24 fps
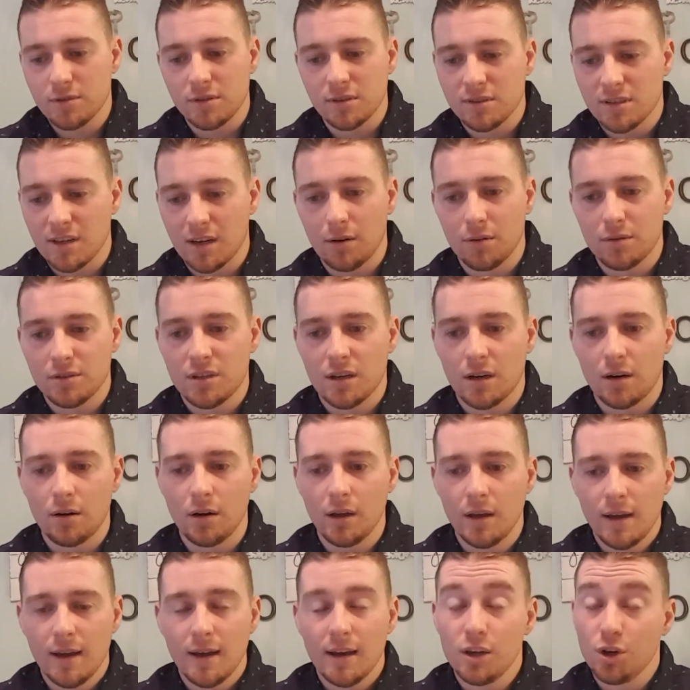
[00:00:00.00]

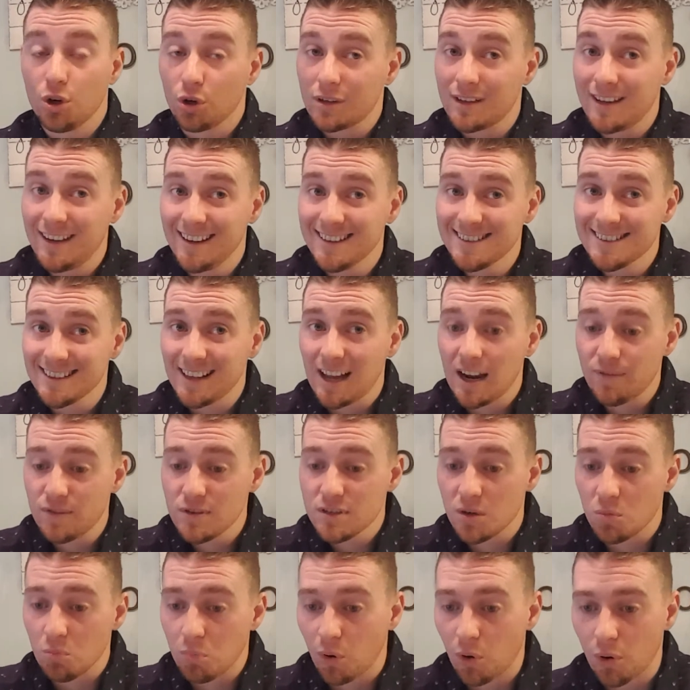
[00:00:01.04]
etc., your kid's life is
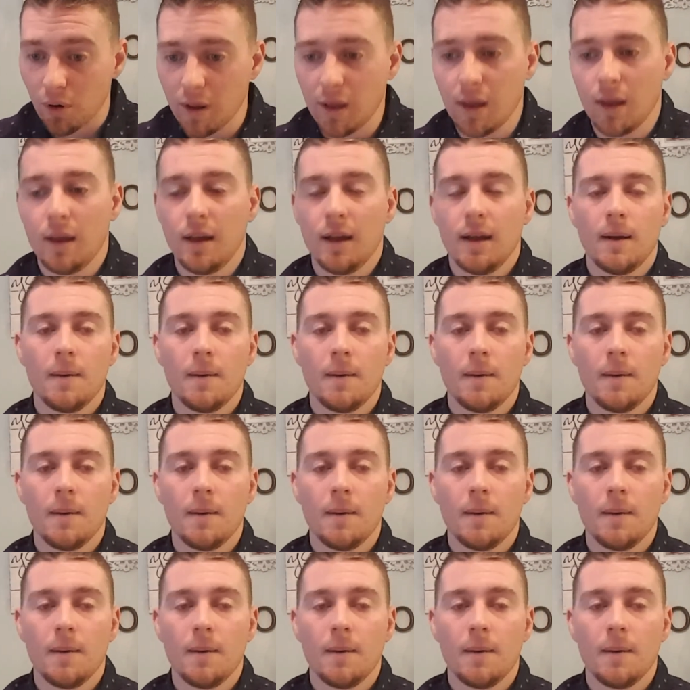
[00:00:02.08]
important,